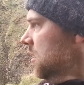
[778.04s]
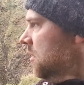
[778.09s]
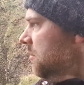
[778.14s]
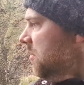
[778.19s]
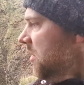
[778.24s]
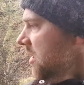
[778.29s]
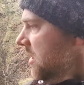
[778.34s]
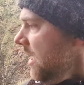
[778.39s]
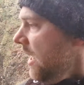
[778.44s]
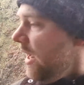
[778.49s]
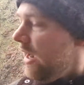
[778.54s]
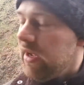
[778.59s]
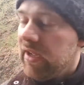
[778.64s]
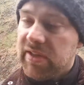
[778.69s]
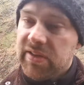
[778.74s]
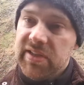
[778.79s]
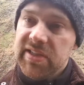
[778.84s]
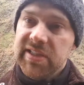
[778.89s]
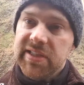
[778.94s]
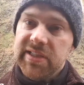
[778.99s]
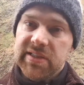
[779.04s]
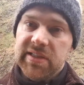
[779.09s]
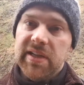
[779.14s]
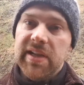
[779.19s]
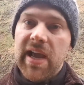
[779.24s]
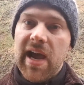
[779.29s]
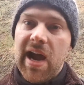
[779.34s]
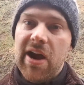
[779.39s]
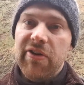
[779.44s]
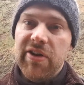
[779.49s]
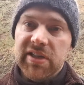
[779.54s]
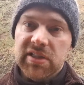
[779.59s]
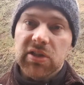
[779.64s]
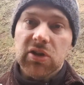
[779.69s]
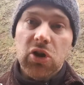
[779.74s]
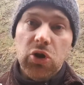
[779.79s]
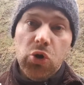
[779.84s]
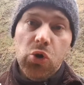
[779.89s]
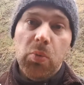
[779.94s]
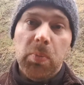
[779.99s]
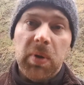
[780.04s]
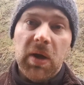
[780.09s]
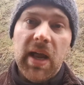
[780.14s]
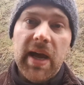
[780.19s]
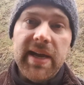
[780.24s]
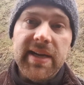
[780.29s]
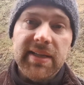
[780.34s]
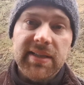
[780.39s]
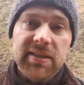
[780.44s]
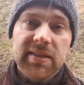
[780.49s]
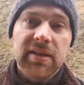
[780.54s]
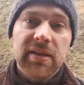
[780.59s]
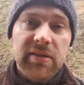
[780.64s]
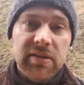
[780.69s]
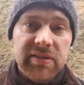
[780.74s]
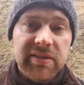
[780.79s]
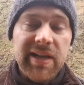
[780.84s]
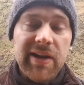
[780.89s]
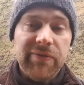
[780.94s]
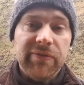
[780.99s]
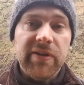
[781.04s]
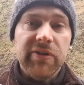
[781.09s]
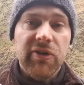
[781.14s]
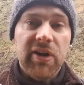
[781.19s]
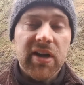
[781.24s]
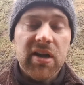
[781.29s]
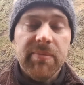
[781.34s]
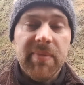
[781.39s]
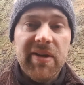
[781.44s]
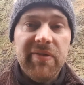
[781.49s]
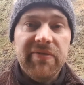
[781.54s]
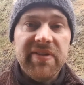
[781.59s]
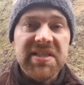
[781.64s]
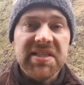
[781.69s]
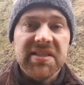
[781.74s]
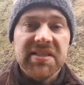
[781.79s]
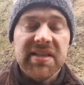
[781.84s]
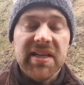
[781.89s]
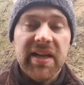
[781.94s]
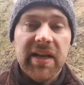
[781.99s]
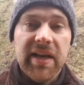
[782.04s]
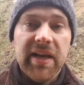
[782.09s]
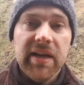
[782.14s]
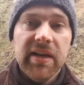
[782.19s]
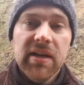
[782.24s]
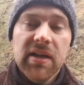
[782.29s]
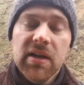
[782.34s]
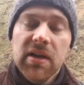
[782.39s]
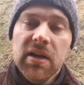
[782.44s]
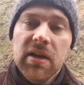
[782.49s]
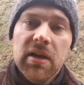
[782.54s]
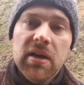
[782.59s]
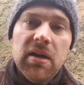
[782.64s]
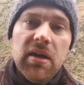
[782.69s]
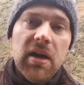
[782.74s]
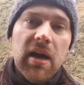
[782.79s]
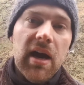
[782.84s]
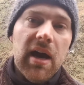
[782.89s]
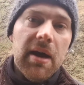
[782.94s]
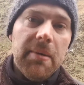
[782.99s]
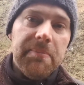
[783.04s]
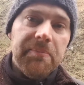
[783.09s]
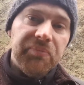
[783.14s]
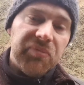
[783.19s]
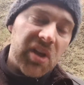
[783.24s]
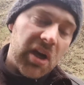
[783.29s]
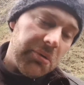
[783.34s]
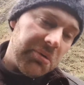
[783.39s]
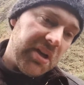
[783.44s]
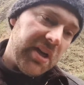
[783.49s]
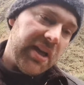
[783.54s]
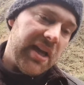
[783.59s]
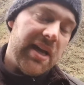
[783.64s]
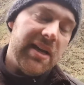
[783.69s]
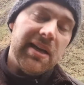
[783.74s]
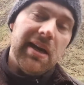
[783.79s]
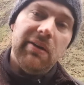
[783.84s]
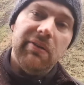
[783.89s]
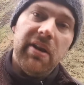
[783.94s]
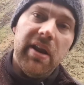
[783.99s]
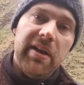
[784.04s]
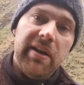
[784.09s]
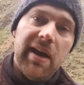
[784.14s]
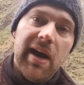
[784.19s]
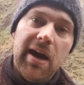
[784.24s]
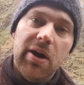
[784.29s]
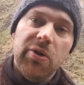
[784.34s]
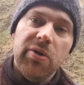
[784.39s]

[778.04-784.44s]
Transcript: But yeah, this is the area. It's a cool place. Definitely recommend visiting it. I'm going to get down there now.